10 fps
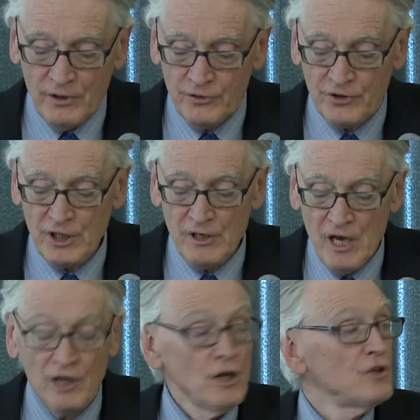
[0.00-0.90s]
The
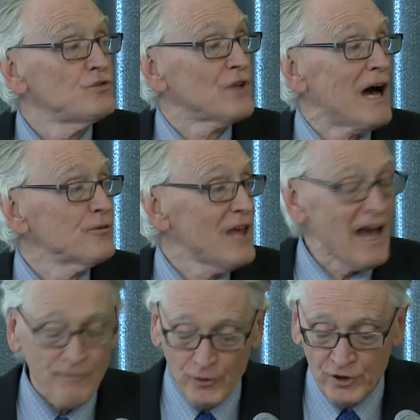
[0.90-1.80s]
South
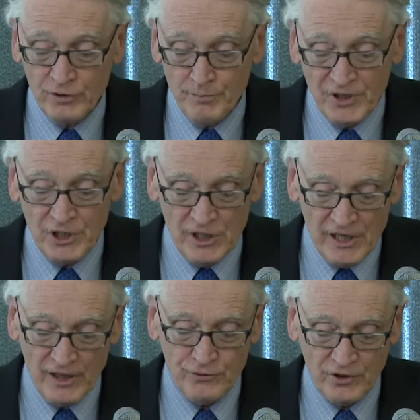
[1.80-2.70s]
African
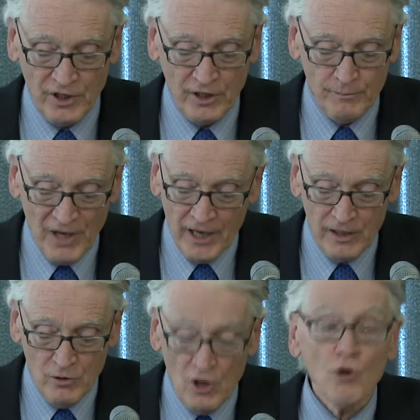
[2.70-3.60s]
BDS
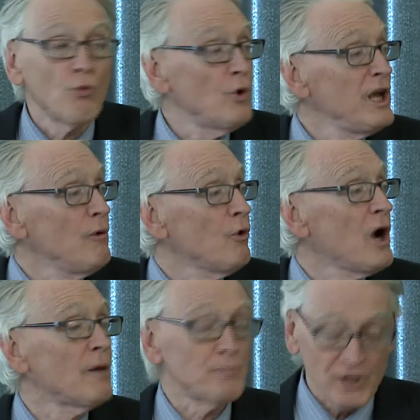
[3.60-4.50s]
campaign, we were
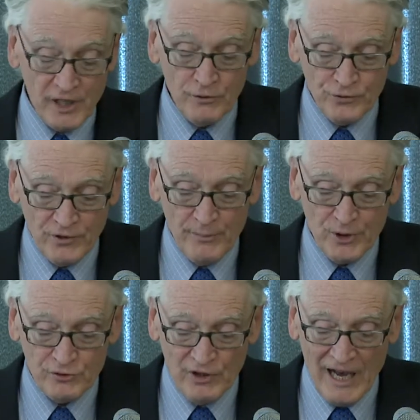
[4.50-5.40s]
up against some of
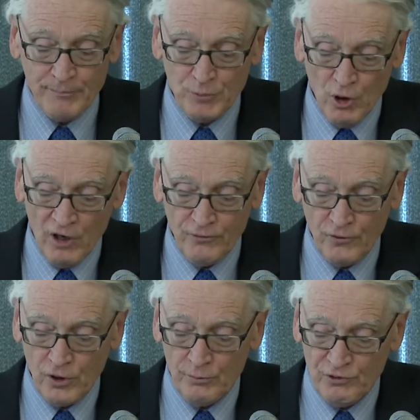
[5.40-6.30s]
the top law
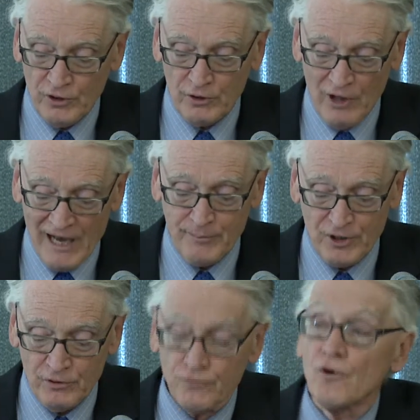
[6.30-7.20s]
firms and
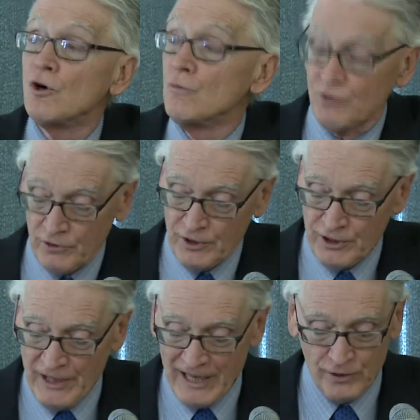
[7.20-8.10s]
lobbying firms in the
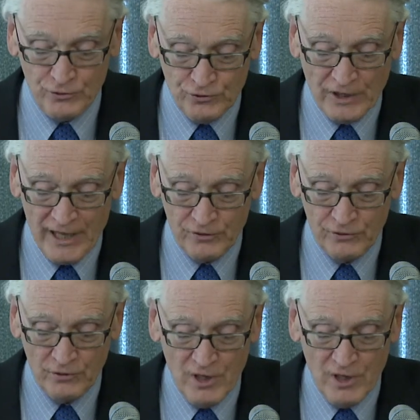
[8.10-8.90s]
United States.